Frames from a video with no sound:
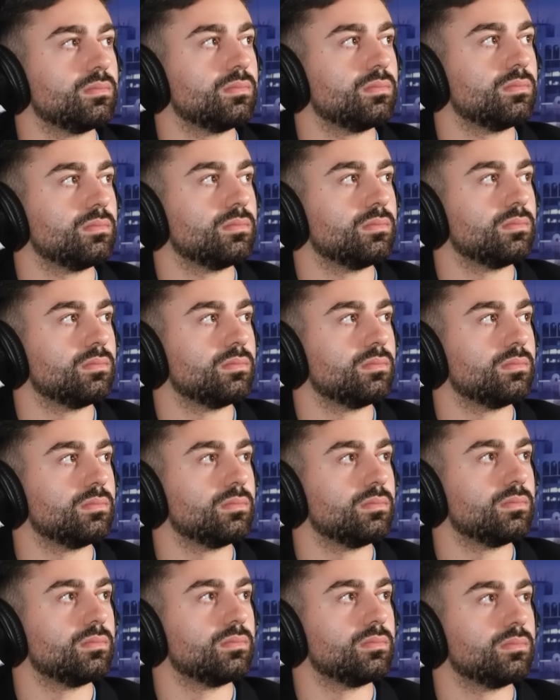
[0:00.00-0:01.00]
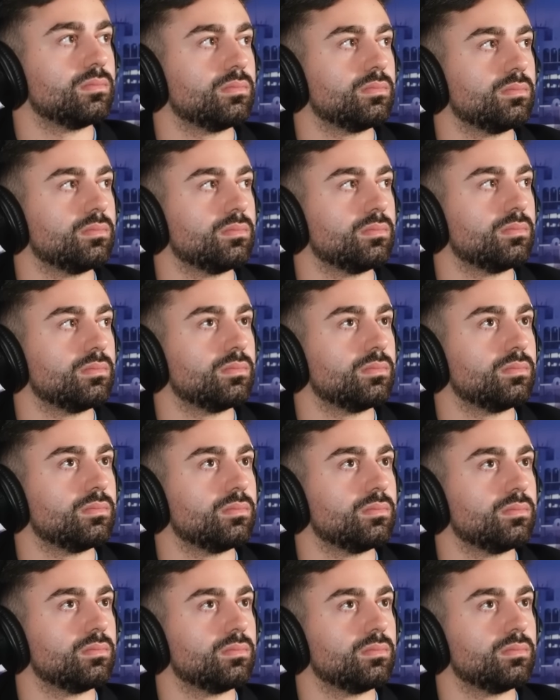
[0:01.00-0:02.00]

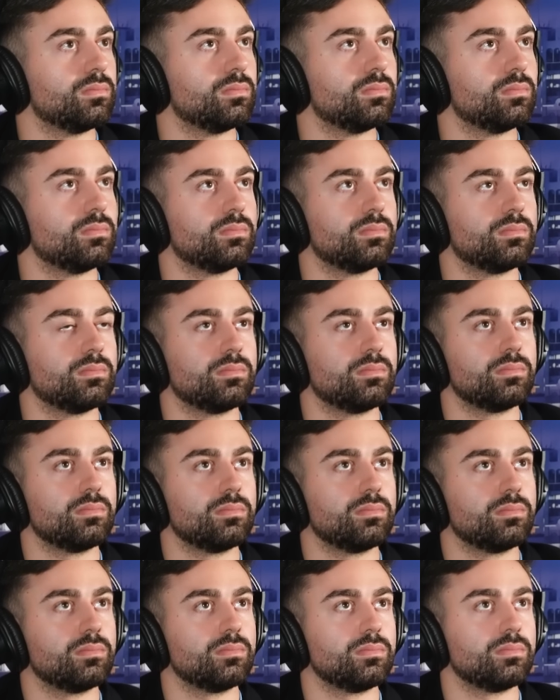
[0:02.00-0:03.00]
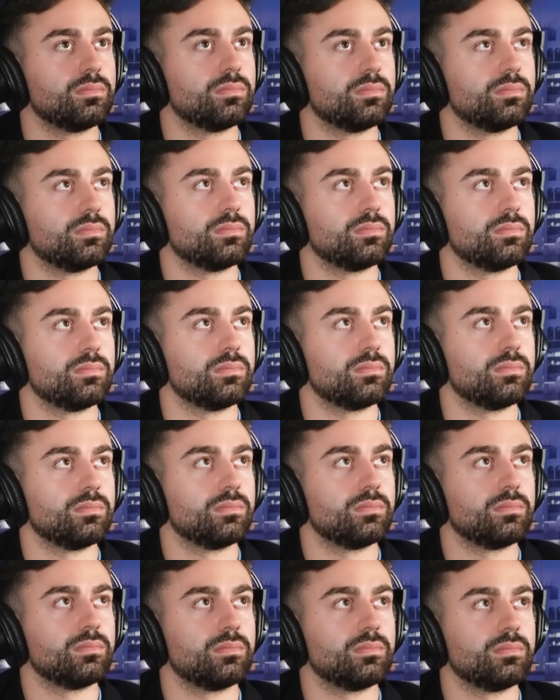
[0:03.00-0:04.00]

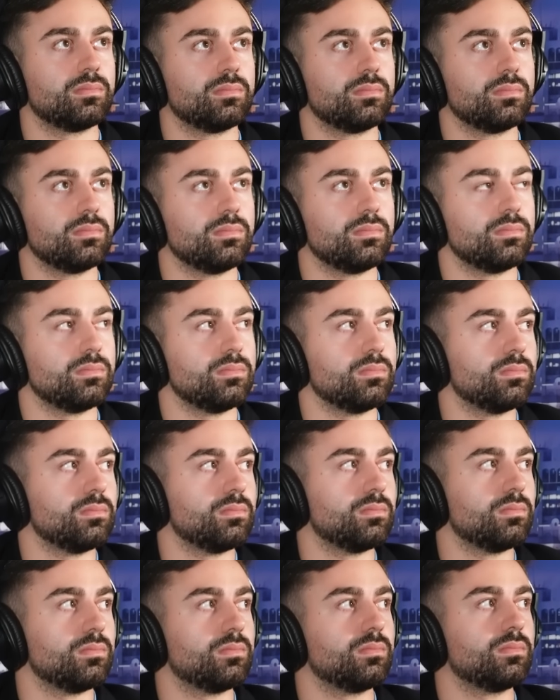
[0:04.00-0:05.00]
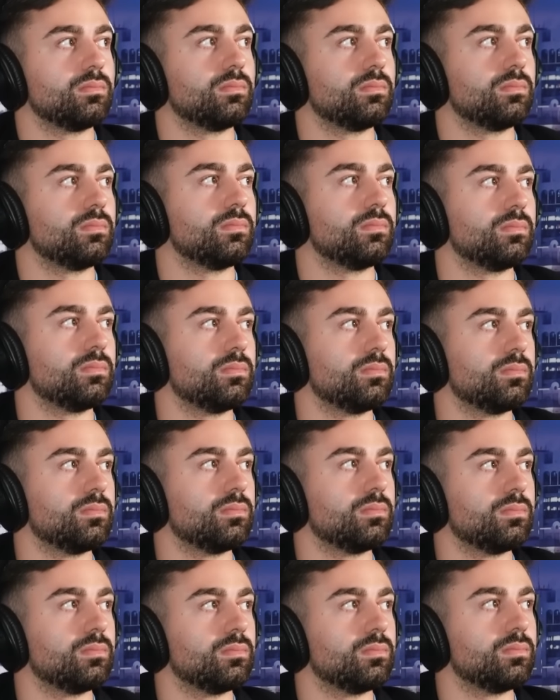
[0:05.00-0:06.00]

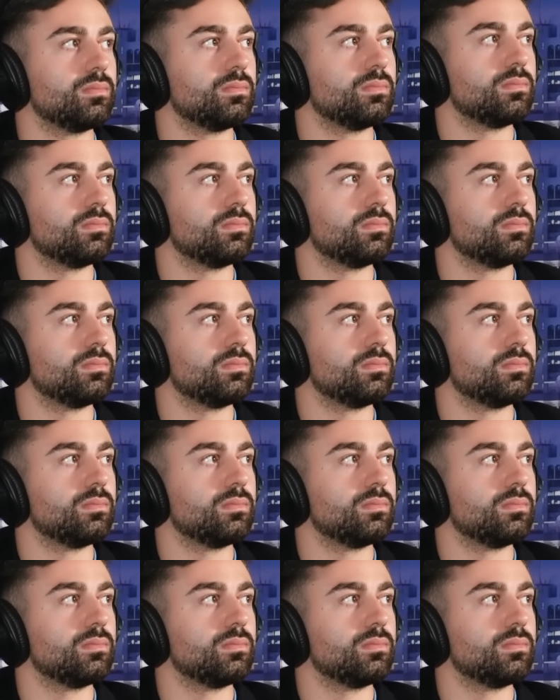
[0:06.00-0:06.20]
(silent)